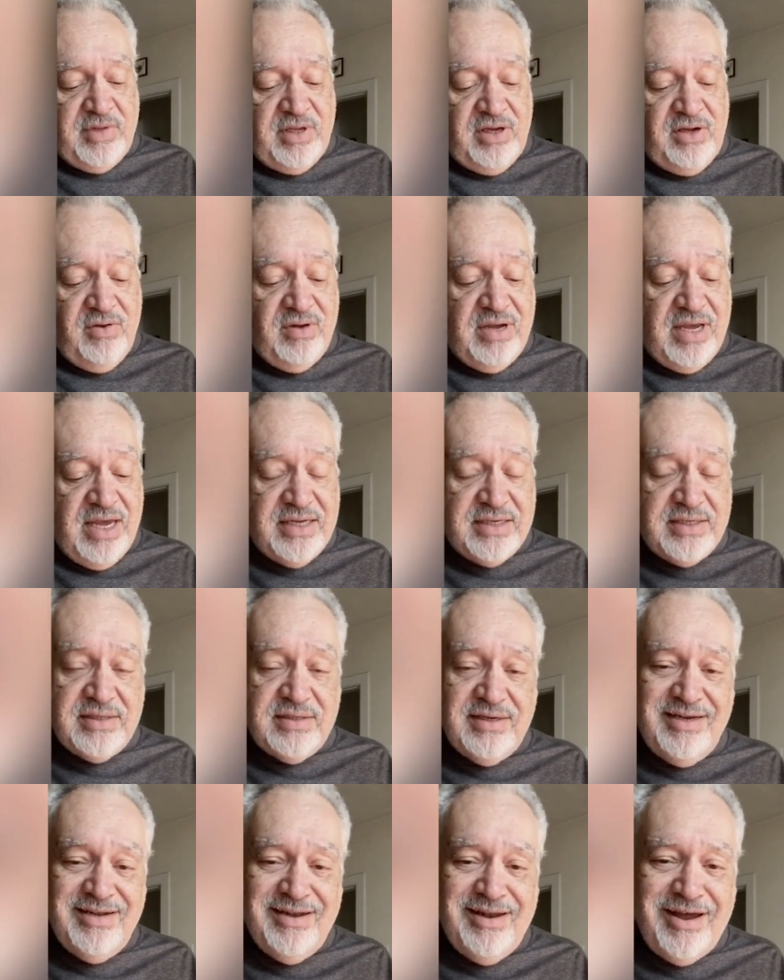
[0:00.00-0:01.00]
"You guess,"
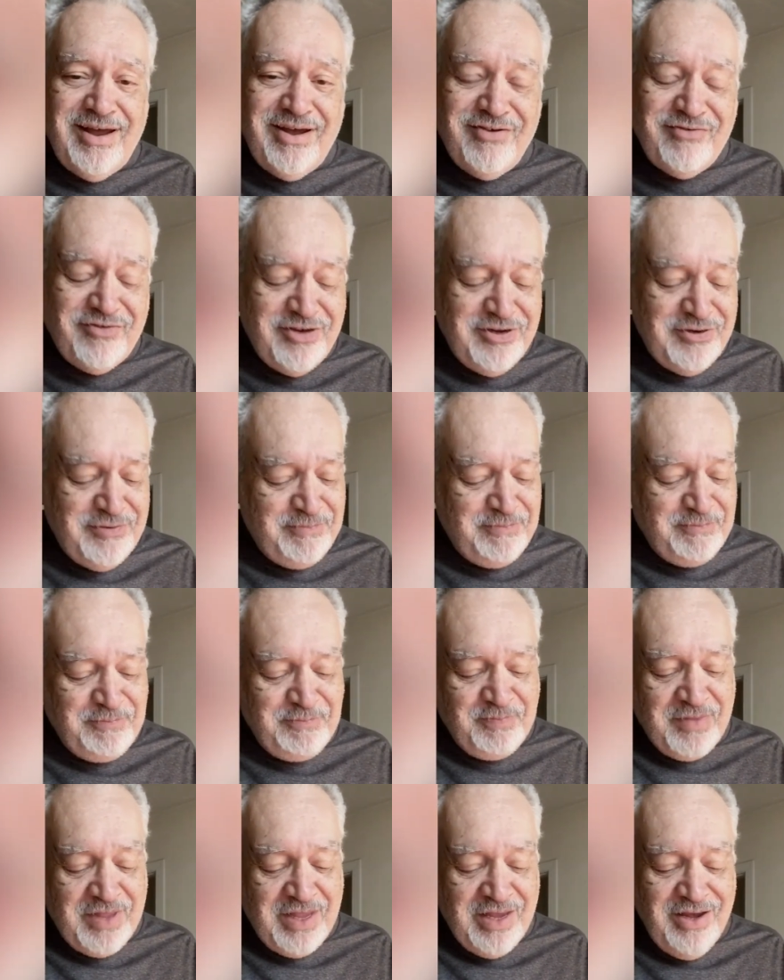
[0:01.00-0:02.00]
he laughed,
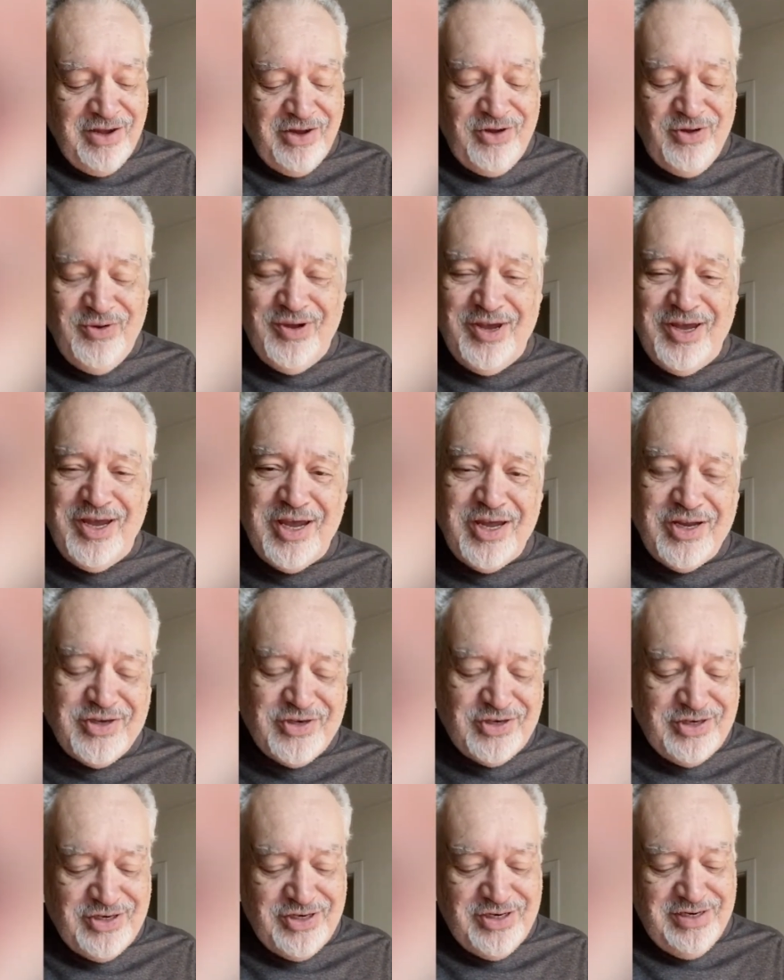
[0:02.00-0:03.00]
"you
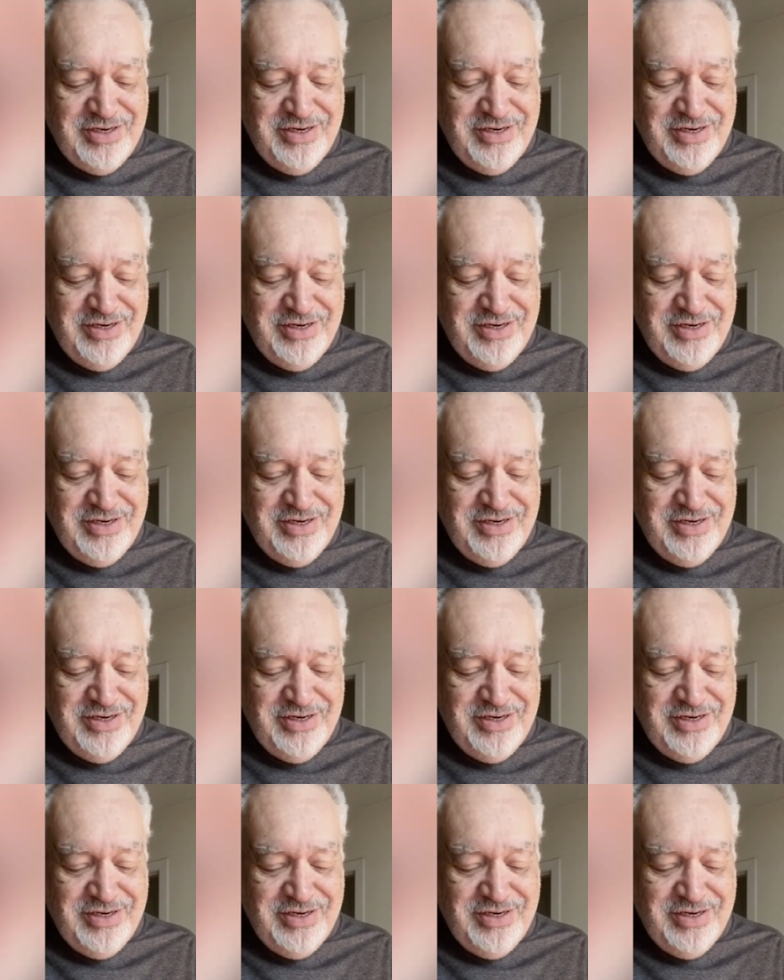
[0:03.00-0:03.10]
guess."